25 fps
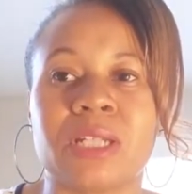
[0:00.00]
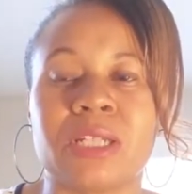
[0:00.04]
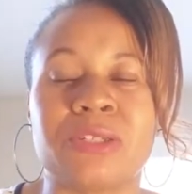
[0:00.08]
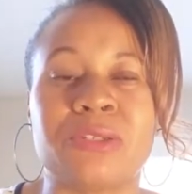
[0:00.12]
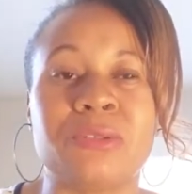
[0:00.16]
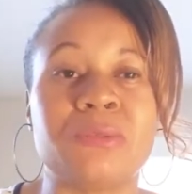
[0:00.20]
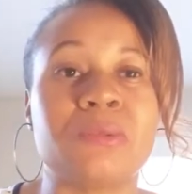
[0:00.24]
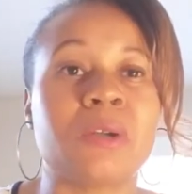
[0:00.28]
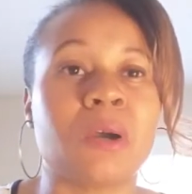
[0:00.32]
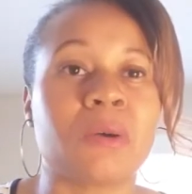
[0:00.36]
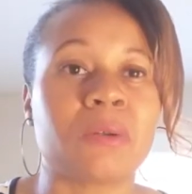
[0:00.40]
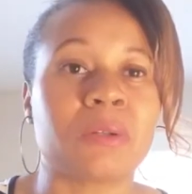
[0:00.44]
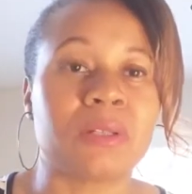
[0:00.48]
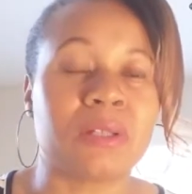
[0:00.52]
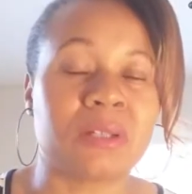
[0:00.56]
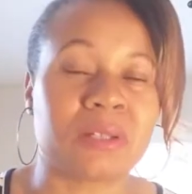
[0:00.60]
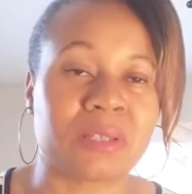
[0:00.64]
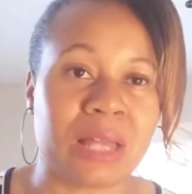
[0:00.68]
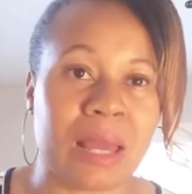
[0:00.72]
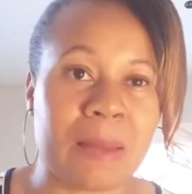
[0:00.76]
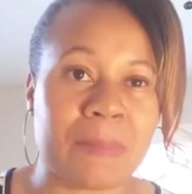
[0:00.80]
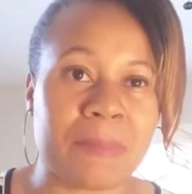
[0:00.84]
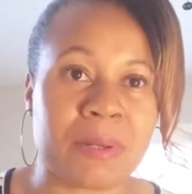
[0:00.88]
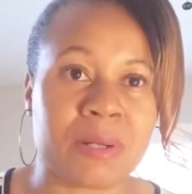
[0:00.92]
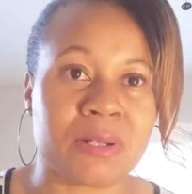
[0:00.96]
you go to look
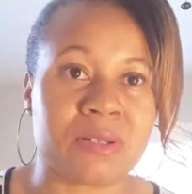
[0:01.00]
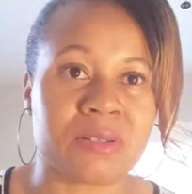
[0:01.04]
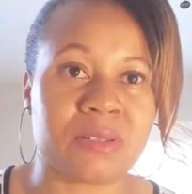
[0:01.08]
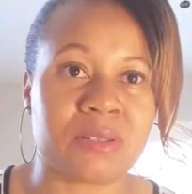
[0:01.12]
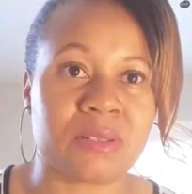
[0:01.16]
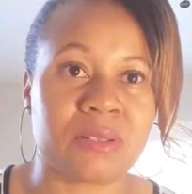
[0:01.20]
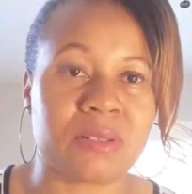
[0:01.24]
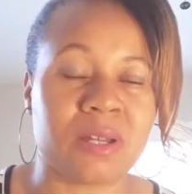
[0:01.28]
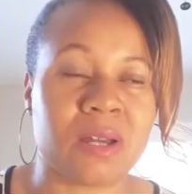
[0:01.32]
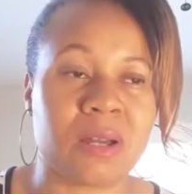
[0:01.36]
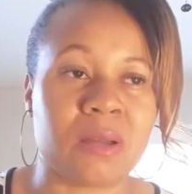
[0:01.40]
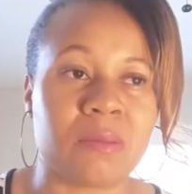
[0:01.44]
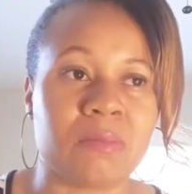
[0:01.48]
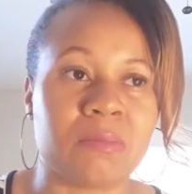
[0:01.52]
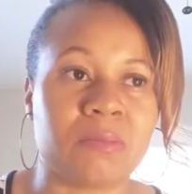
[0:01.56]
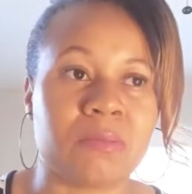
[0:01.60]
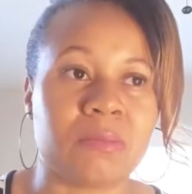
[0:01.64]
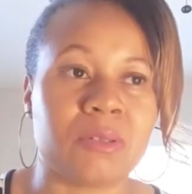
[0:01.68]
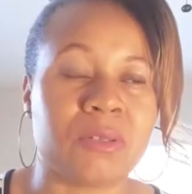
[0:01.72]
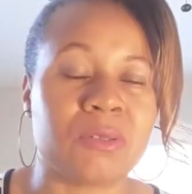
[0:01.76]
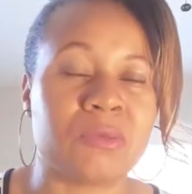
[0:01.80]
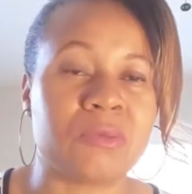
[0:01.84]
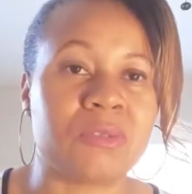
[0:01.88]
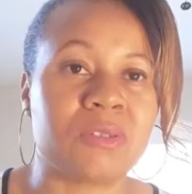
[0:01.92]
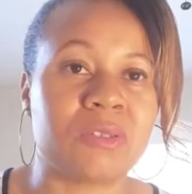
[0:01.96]
that person up,
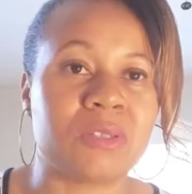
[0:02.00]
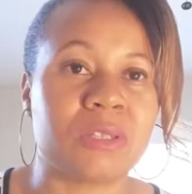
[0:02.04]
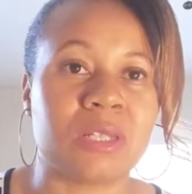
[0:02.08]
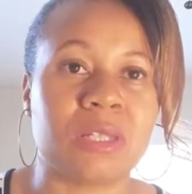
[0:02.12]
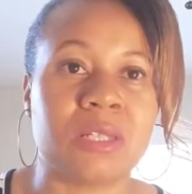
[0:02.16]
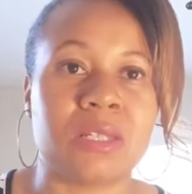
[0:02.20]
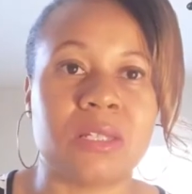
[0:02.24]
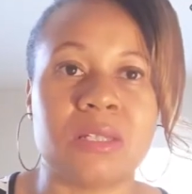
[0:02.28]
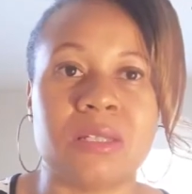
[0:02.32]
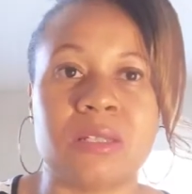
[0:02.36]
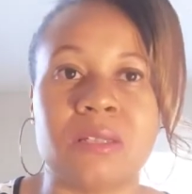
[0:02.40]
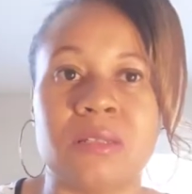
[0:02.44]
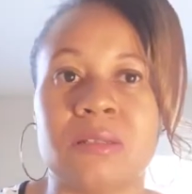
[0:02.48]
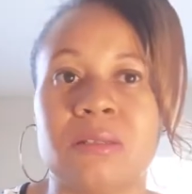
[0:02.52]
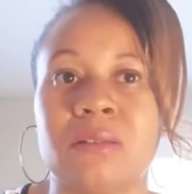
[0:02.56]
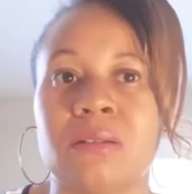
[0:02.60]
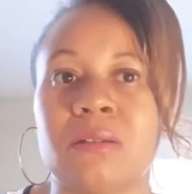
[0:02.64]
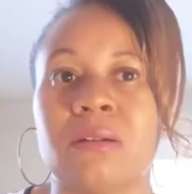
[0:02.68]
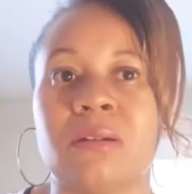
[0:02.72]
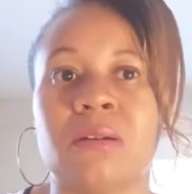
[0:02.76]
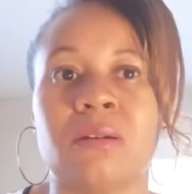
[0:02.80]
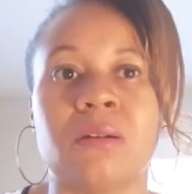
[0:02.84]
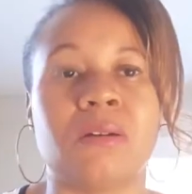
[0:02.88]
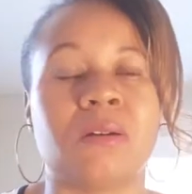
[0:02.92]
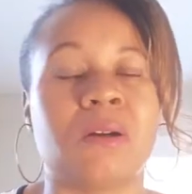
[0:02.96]
you see
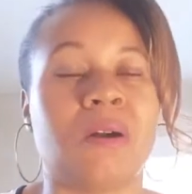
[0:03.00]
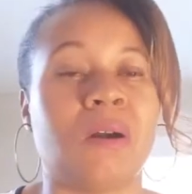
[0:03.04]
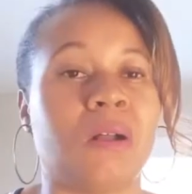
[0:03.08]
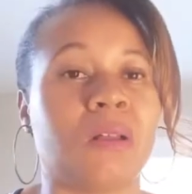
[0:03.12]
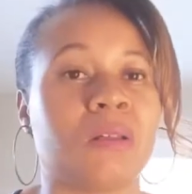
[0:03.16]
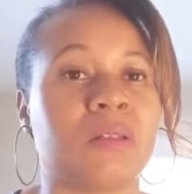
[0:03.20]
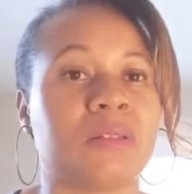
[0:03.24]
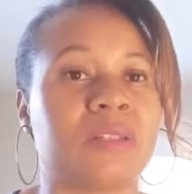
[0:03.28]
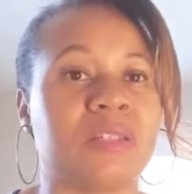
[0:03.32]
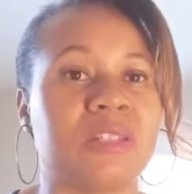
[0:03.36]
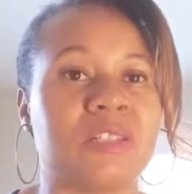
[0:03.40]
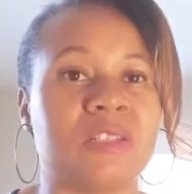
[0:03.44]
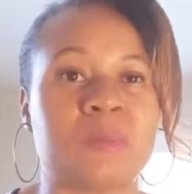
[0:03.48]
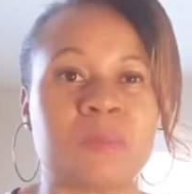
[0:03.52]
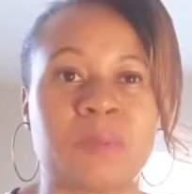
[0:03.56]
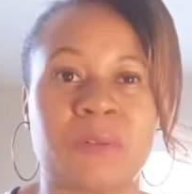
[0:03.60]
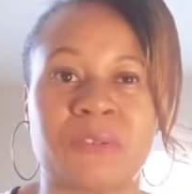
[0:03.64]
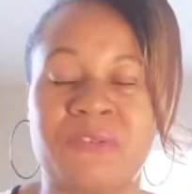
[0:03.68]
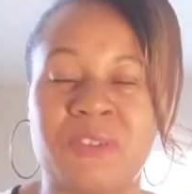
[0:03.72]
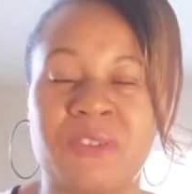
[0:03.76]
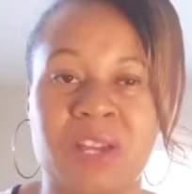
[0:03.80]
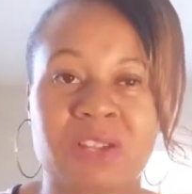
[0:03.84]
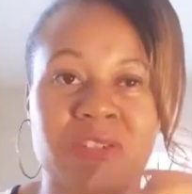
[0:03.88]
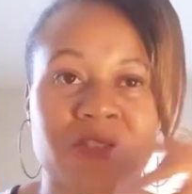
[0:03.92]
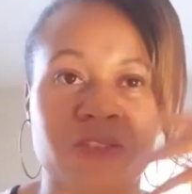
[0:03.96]
all of these
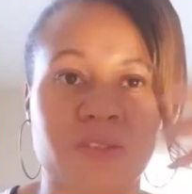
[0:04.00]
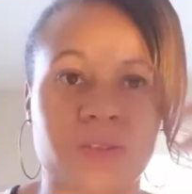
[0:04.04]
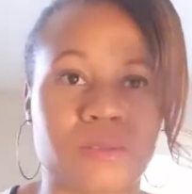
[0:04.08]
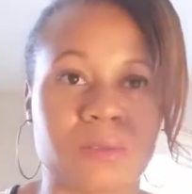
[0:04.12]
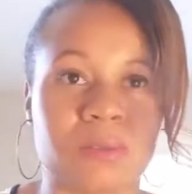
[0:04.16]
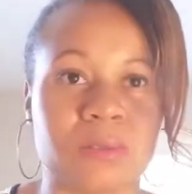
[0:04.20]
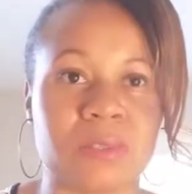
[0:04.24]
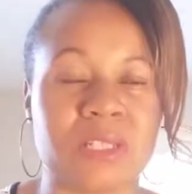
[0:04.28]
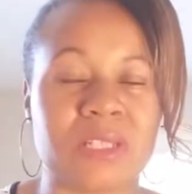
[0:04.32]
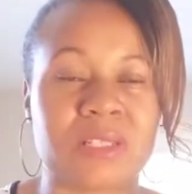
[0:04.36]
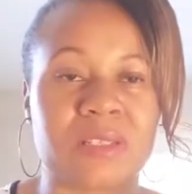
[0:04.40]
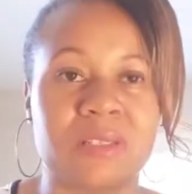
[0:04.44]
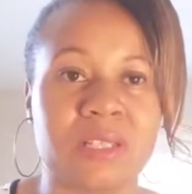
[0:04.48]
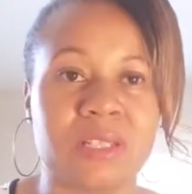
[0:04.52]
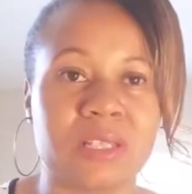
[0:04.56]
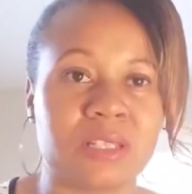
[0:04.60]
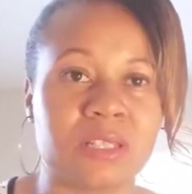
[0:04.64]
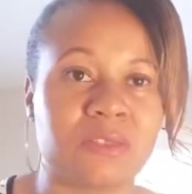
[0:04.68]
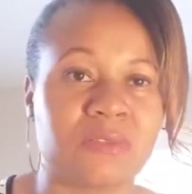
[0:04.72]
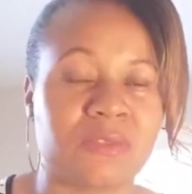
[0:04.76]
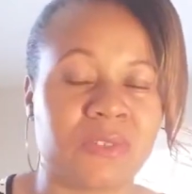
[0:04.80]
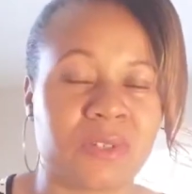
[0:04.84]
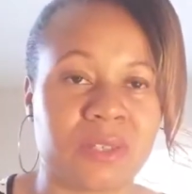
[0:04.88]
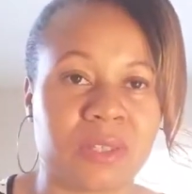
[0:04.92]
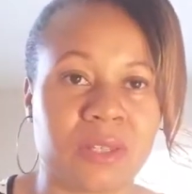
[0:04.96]
professional
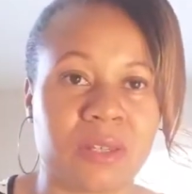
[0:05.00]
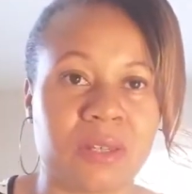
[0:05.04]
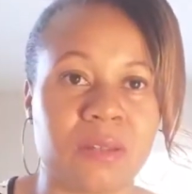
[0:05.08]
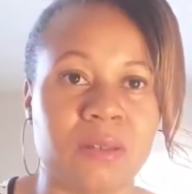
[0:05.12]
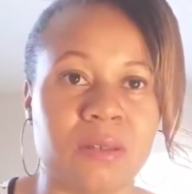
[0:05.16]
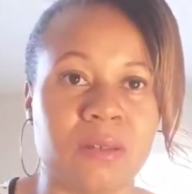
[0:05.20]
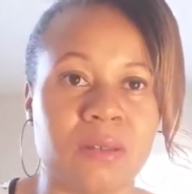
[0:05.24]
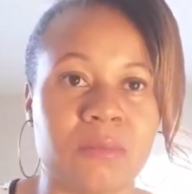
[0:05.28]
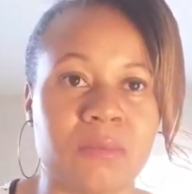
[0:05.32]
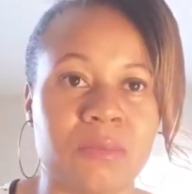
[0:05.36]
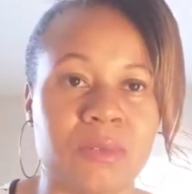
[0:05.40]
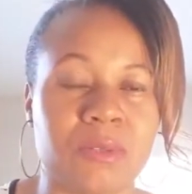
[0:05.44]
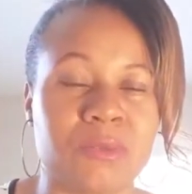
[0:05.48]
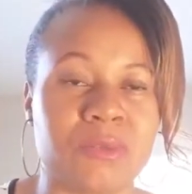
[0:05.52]
listings for them.